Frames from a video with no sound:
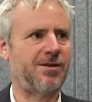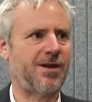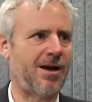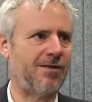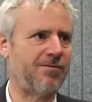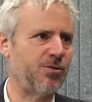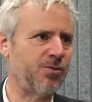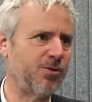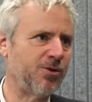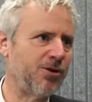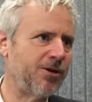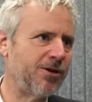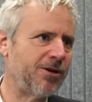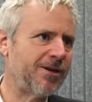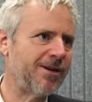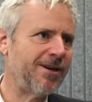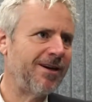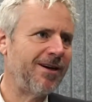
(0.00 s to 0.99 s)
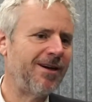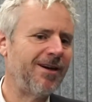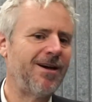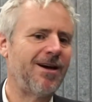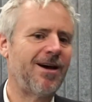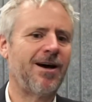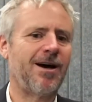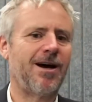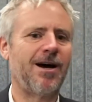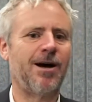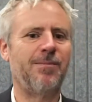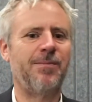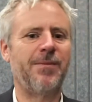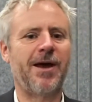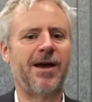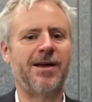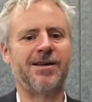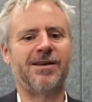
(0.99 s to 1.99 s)
after work,
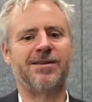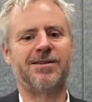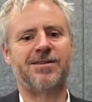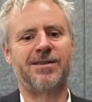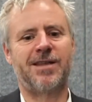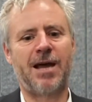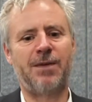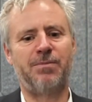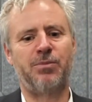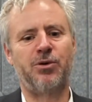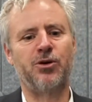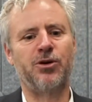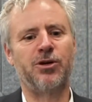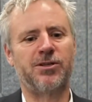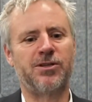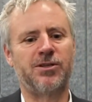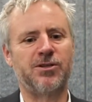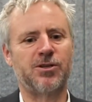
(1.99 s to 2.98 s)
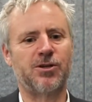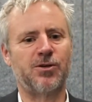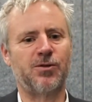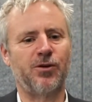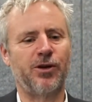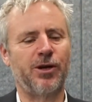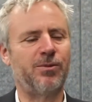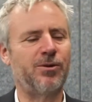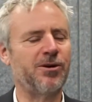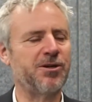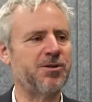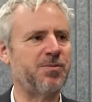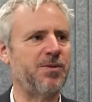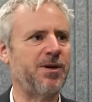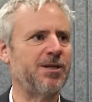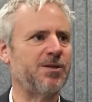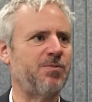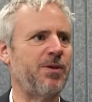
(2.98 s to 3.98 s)
is that person's career
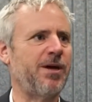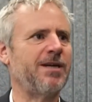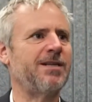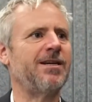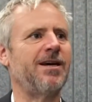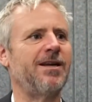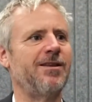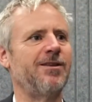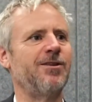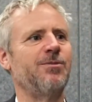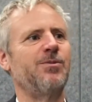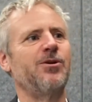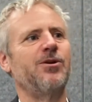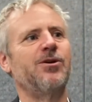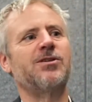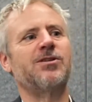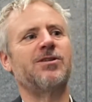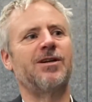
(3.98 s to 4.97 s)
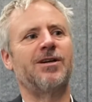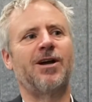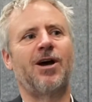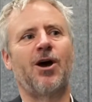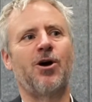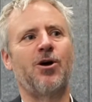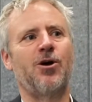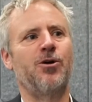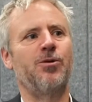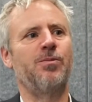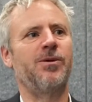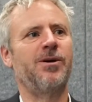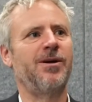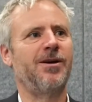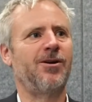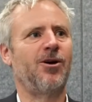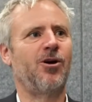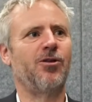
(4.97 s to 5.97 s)
prospects better than the person at home
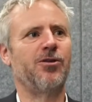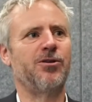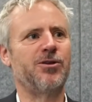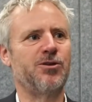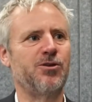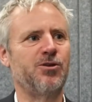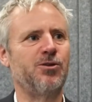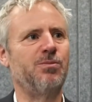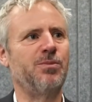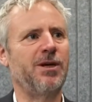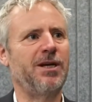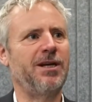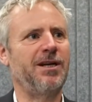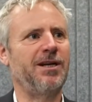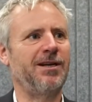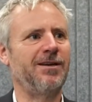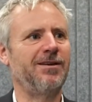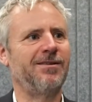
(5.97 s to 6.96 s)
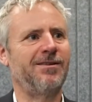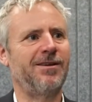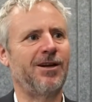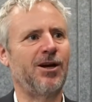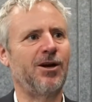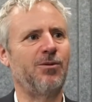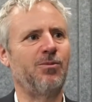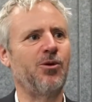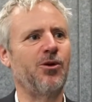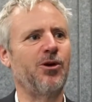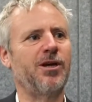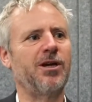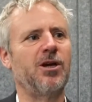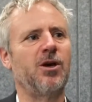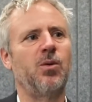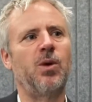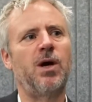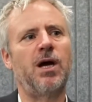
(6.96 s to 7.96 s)
on the Zoom meeting,
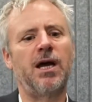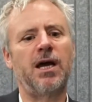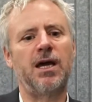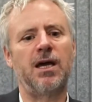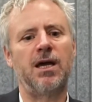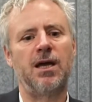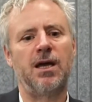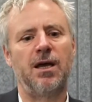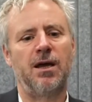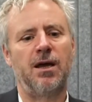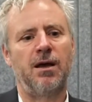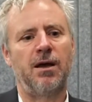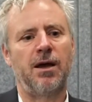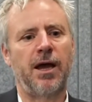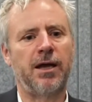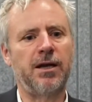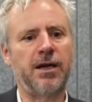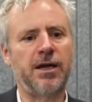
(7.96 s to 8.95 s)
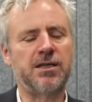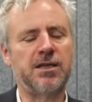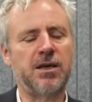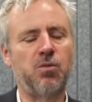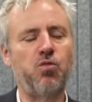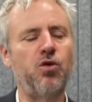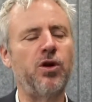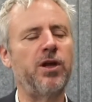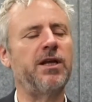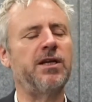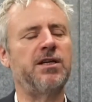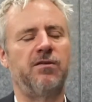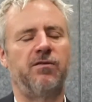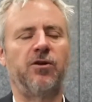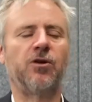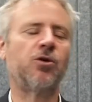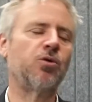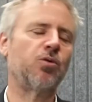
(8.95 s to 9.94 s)
working away? And it's a really
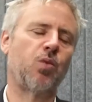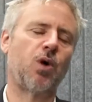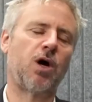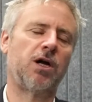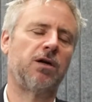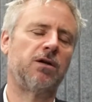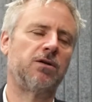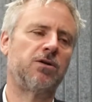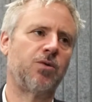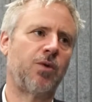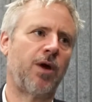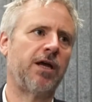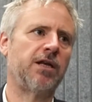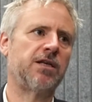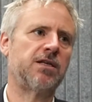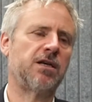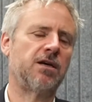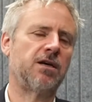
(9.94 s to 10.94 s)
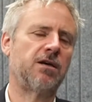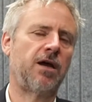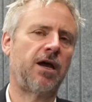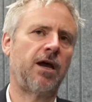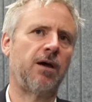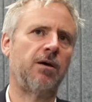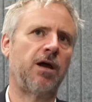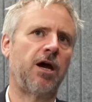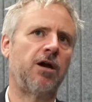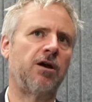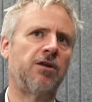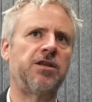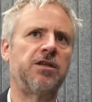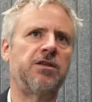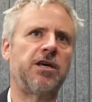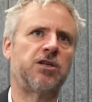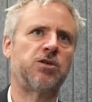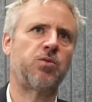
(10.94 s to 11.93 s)
difficult one to answer. And I
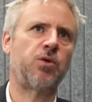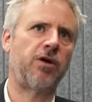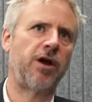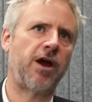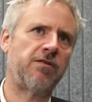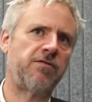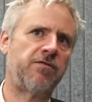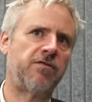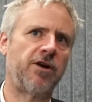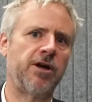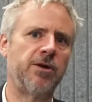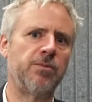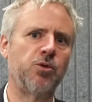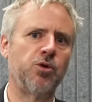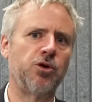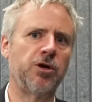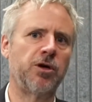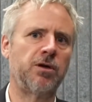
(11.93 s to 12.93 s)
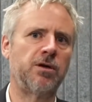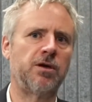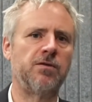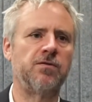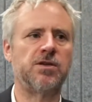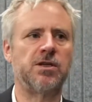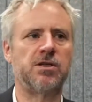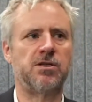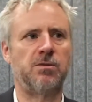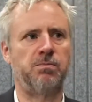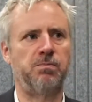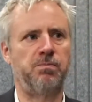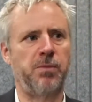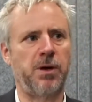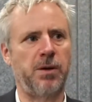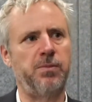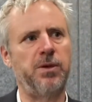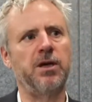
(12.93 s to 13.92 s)
think that's where our framework gives us
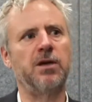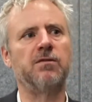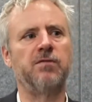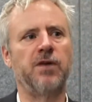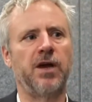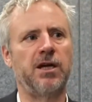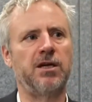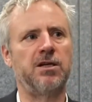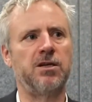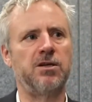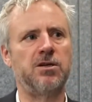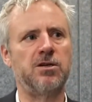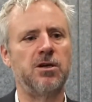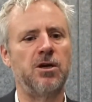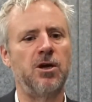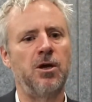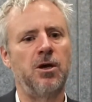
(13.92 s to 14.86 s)
a big advantage.